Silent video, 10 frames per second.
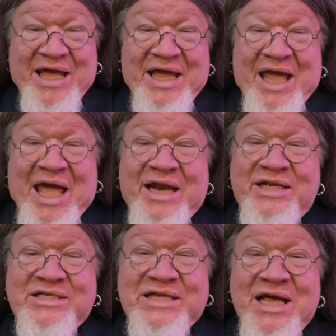And
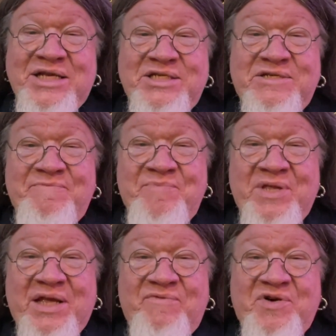it says
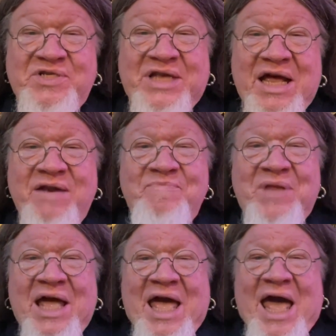in verse ten,
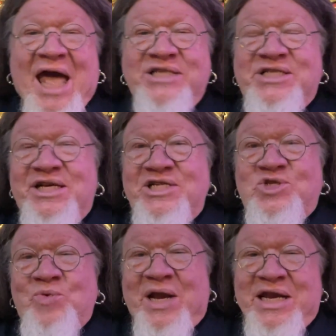as it is
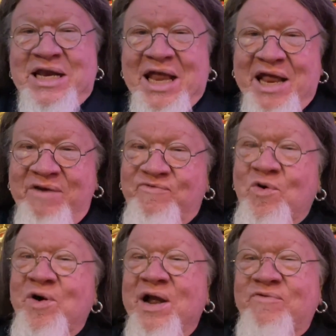written and
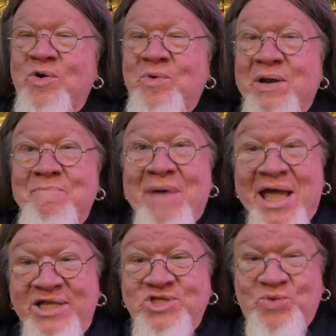forever
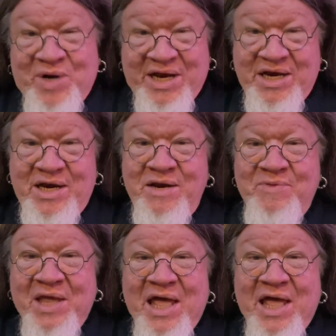remains written,